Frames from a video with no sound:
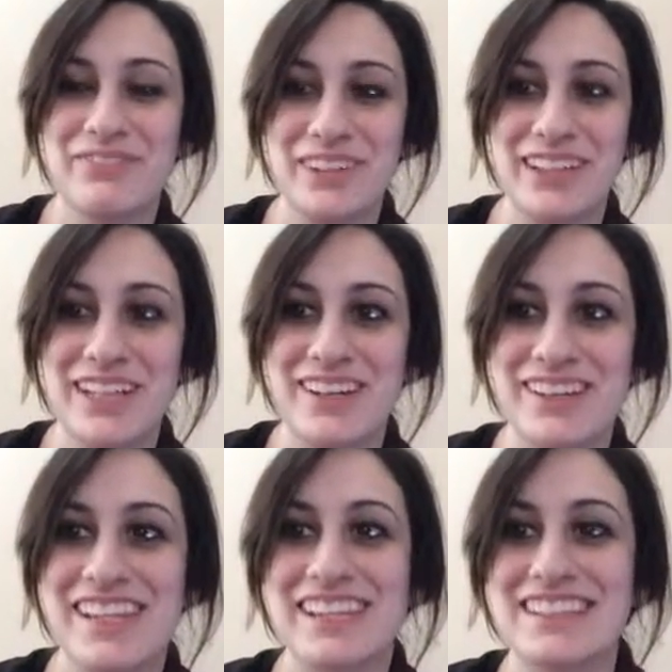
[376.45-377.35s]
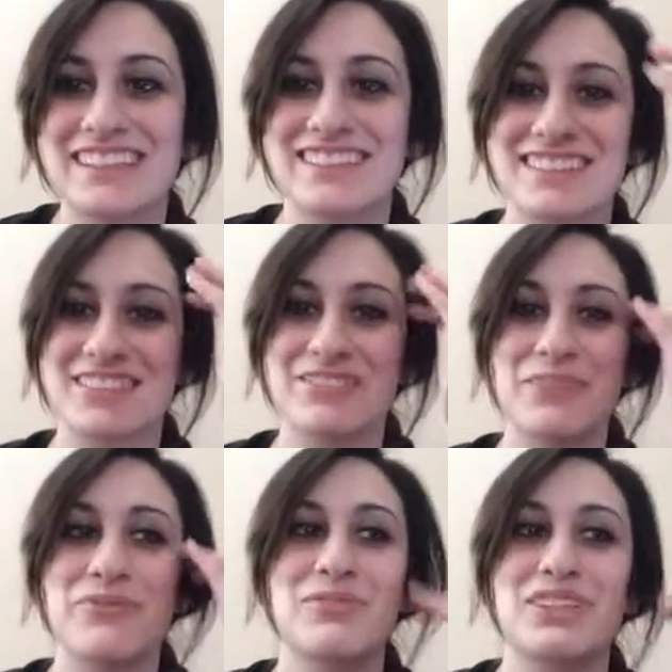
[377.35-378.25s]
really hard thing to do, so
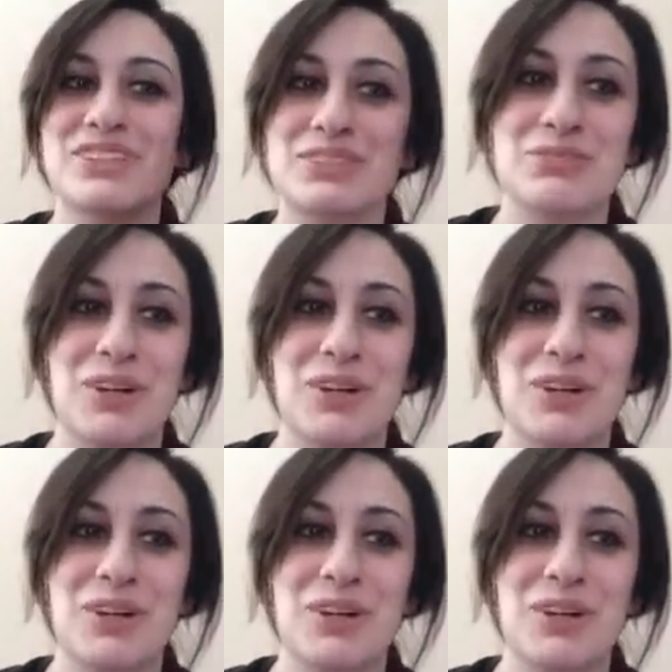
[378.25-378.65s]
we just